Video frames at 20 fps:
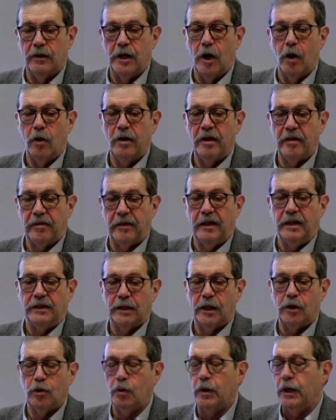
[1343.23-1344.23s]
The only
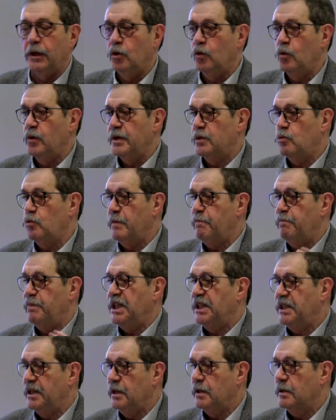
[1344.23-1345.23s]
thing that you can do is
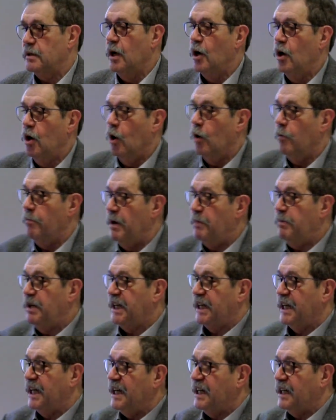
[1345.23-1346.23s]
repeat it or
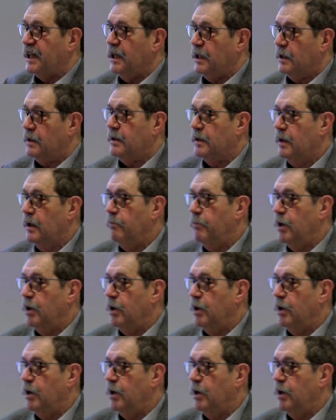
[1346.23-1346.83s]
maybe kick it,